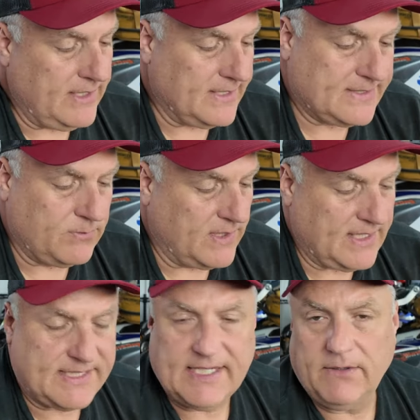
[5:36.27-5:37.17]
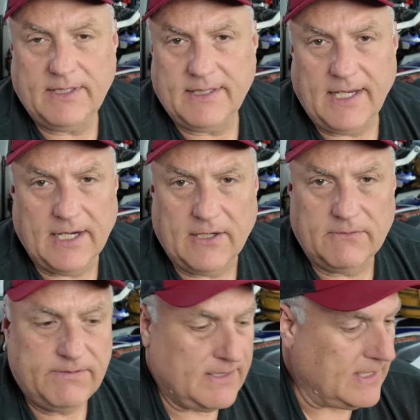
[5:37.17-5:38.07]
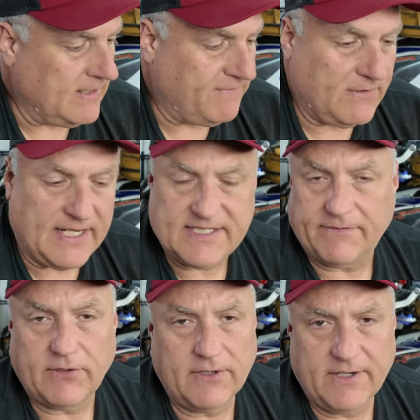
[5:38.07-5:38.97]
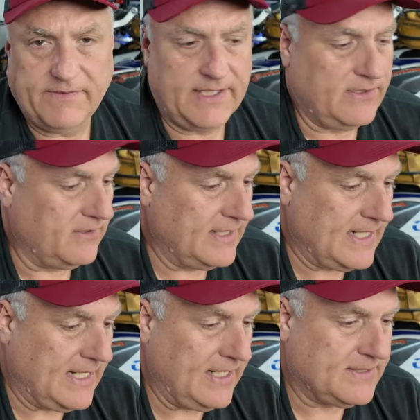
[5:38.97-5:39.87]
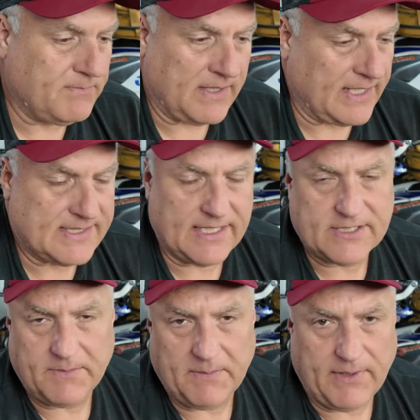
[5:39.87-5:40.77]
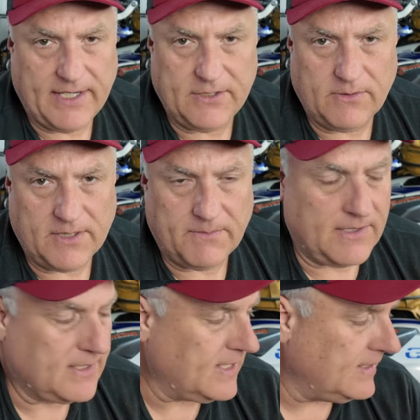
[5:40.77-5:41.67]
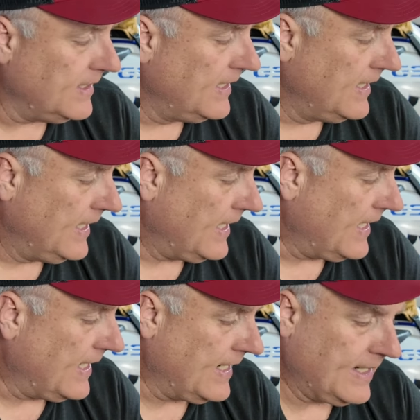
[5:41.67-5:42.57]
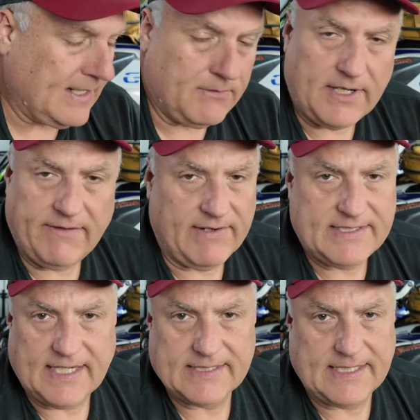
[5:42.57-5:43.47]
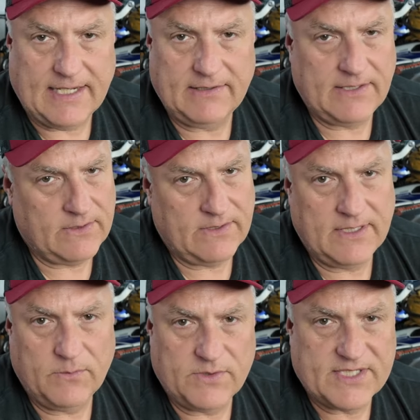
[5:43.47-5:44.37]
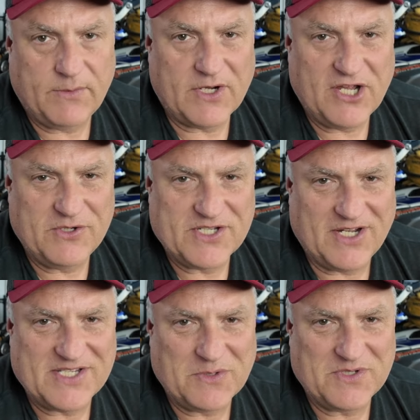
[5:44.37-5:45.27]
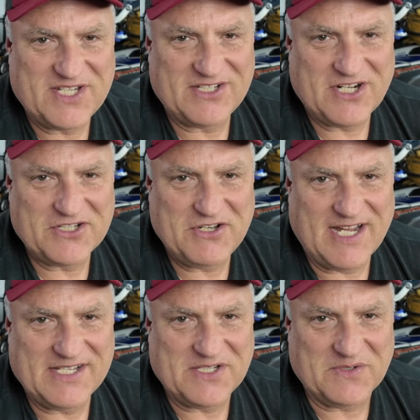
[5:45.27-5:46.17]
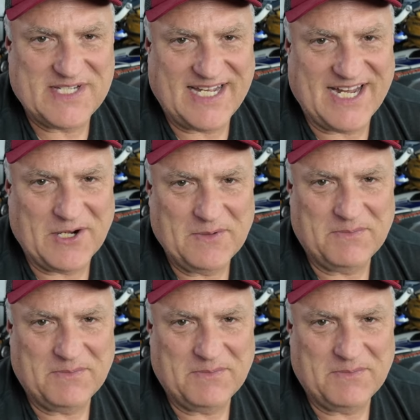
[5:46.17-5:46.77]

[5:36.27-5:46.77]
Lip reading: this, wanted to see, you know, if you guys have heard of it or not. It's, like I said, it's gonna be brand new on the market, and I'm gonna give it a test out, and we'll see what goes on. So we'll talk to you guys soon. Take care,